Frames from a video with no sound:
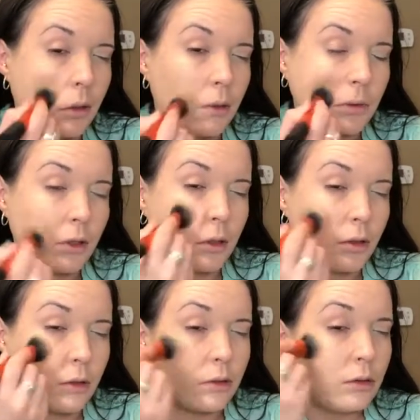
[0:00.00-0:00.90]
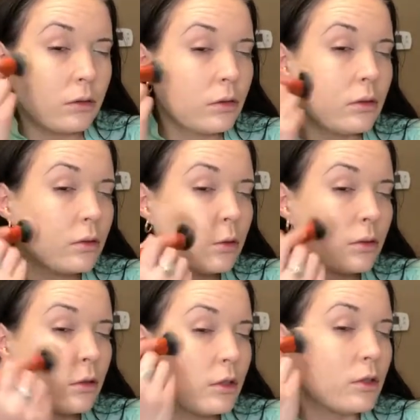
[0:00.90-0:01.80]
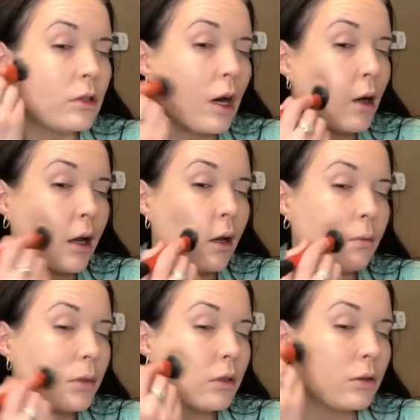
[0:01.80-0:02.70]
whole little startup